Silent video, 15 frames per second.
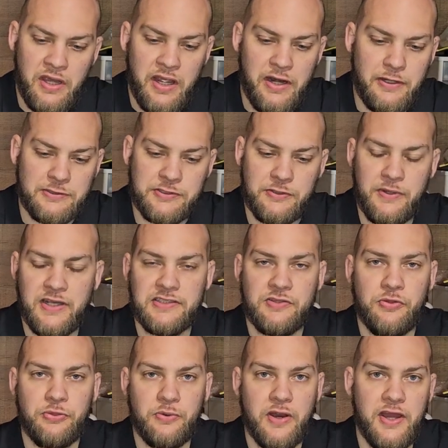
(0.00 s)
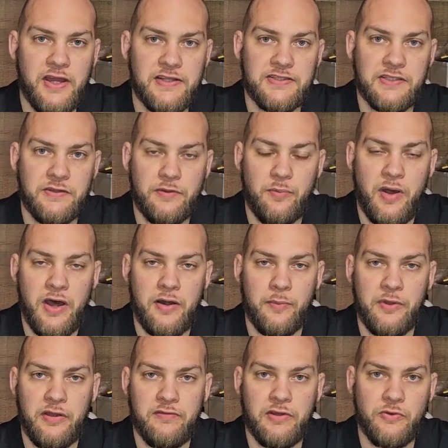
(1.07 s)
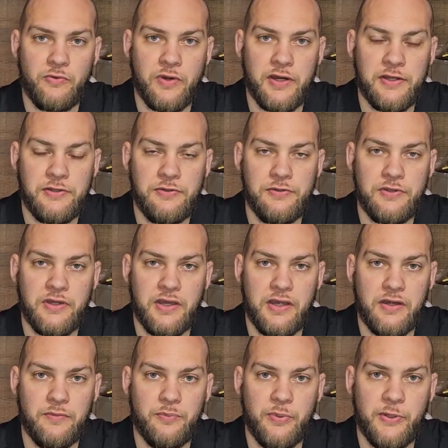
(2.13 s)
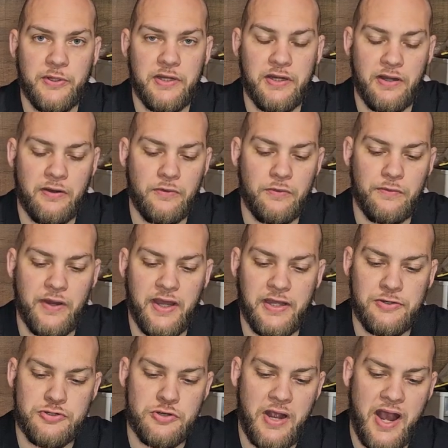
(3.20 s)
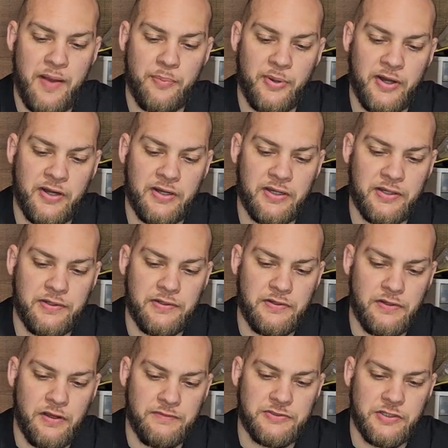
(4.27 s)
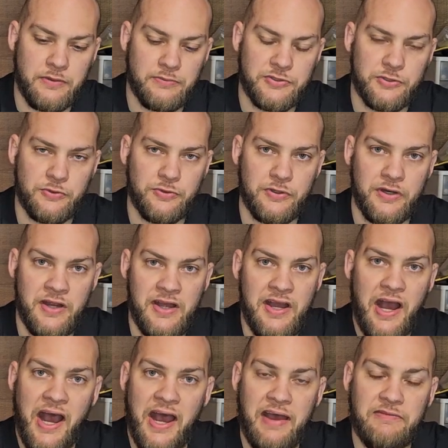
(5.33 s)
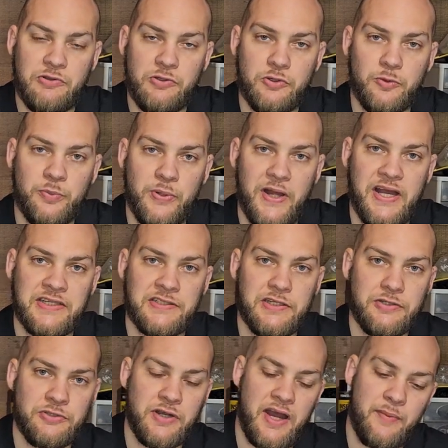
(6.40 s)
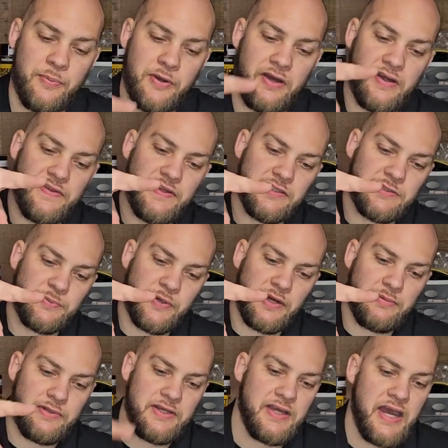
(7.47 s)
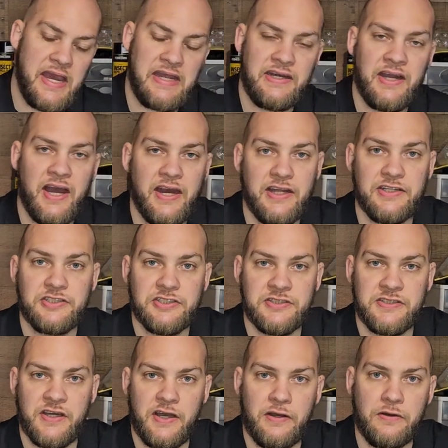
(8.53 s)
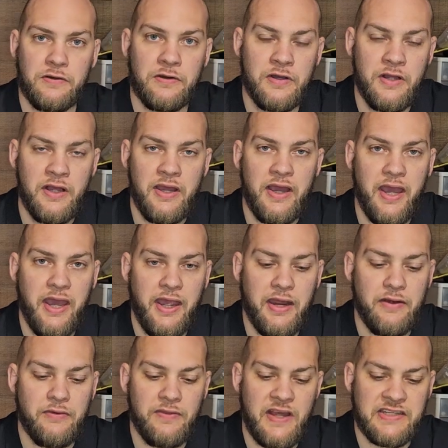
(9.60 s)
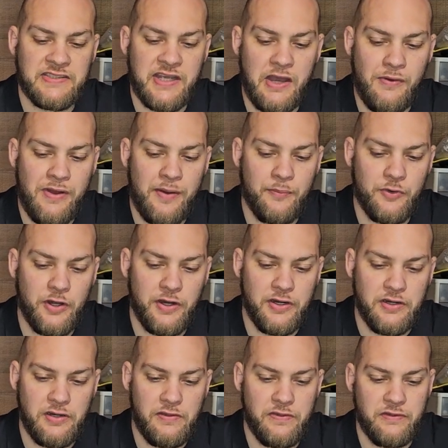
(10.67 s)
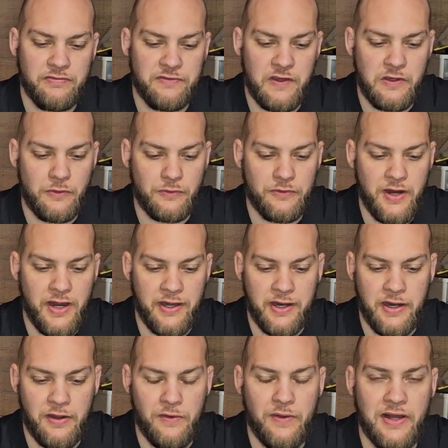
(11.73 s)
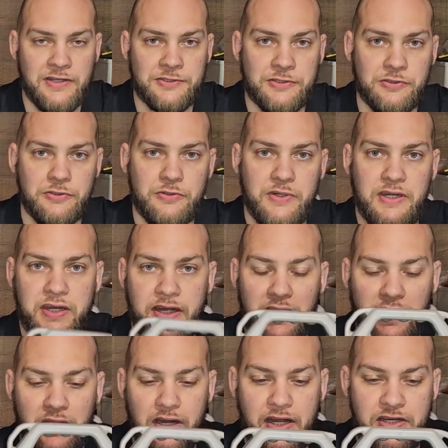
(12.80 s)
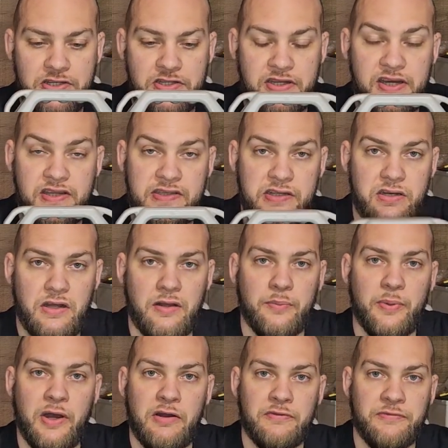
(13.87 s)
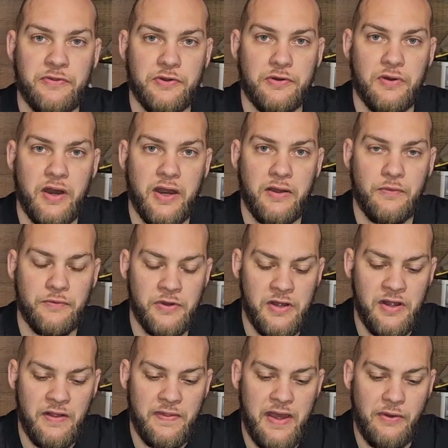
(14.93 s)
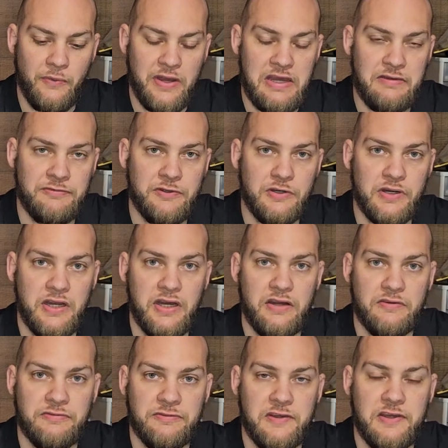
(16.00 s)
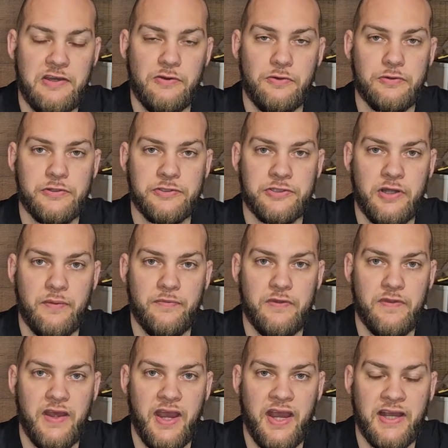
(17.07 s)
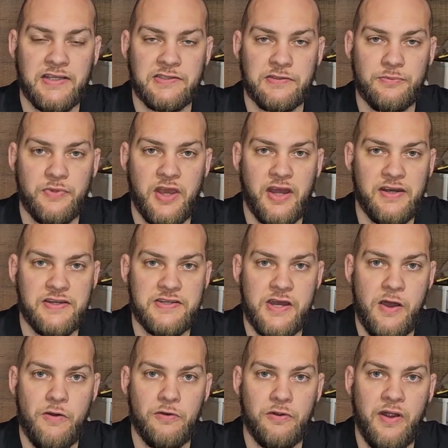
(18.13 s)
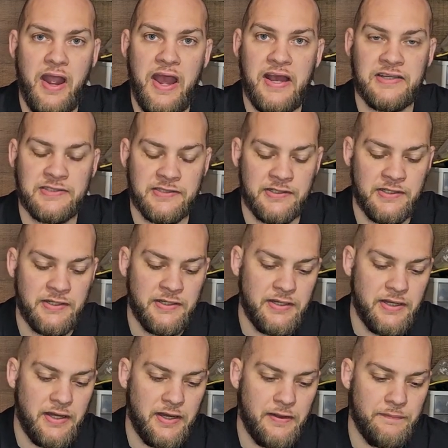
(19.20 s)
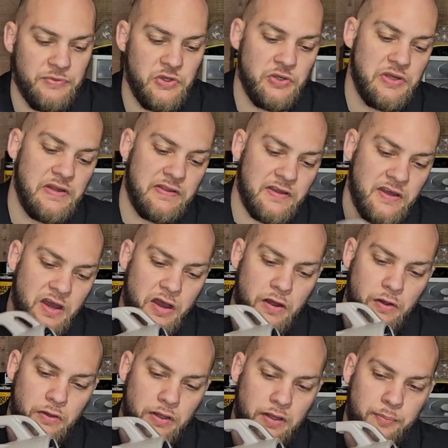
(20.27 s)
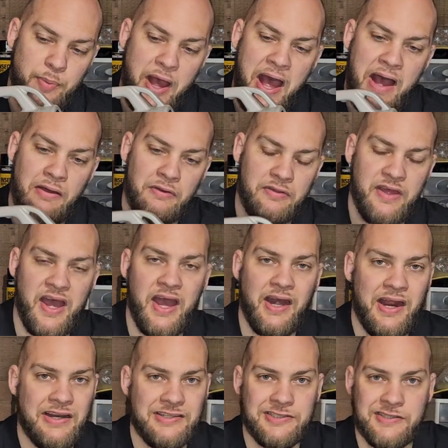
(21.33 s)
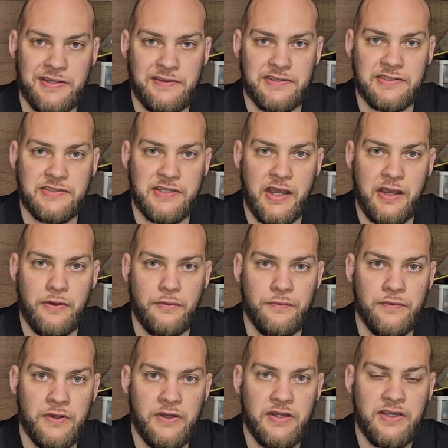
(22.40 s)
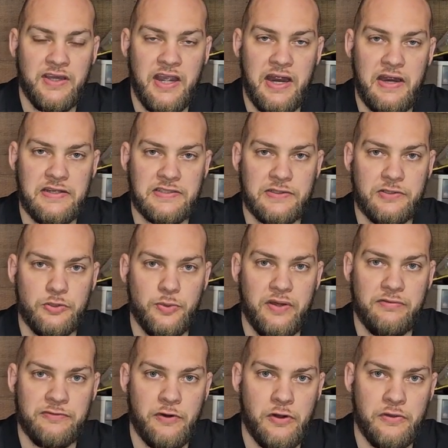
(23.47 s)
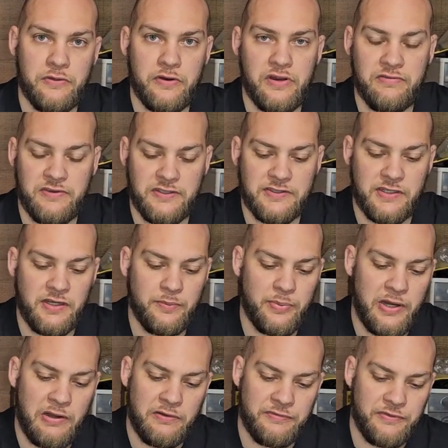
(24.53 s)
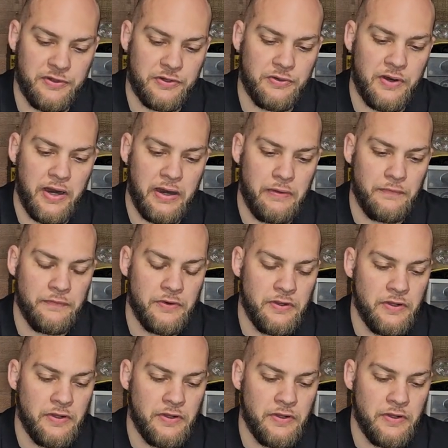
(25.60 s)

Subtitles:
It also has threads in the bottom of it where you can put it on a tripod of some sort. I have a little plastic tripod that's probably 8-9 inches tall, and that's how I'm running it in the field right now. I screw it in and it just gets it up off the ground. That way, if you're in a field or something that has some kind of tall grass, you get the call up out of that, and I just think the sound carries a little bit farther if it's up off the ground.